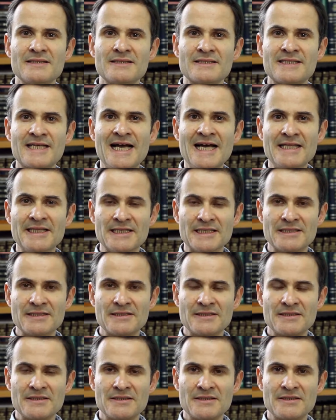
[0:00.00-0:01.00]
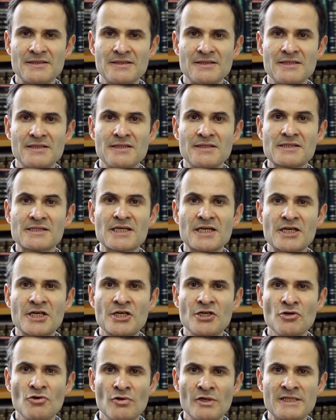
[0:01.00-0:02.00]
10.
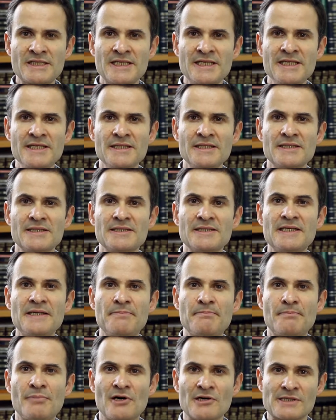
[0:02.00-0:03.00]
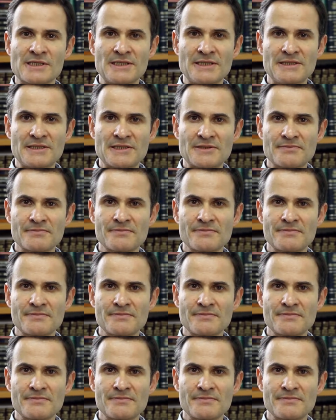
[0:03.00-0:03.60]
Security deposit.